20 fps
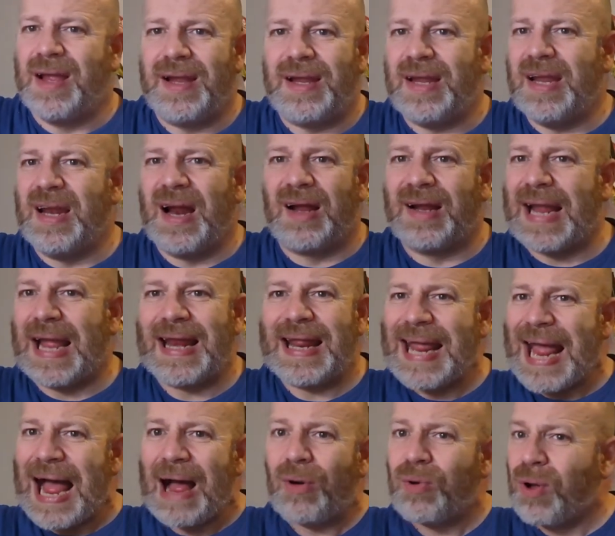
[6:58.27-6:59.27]
You don't get the
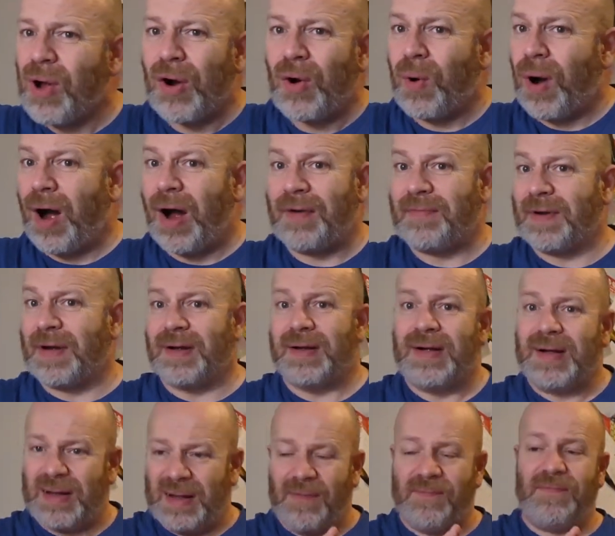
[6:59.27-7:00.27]
alcohol either.
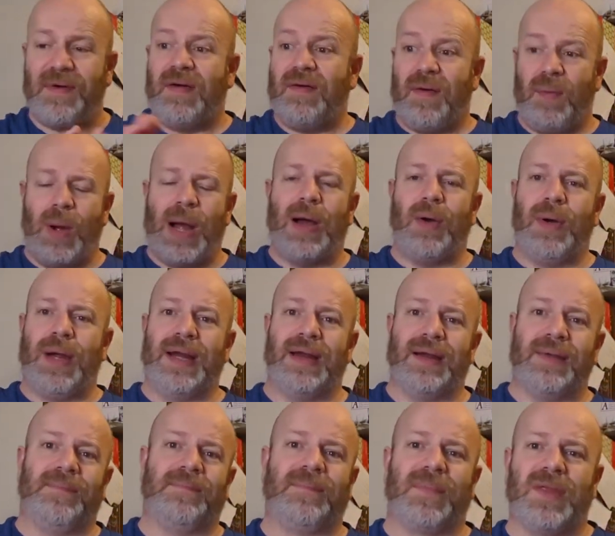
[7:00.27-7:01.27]
Very well
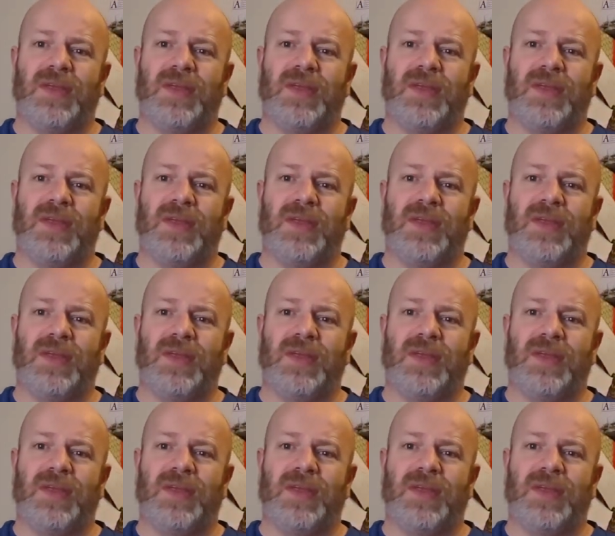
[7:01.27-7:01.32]
hidden.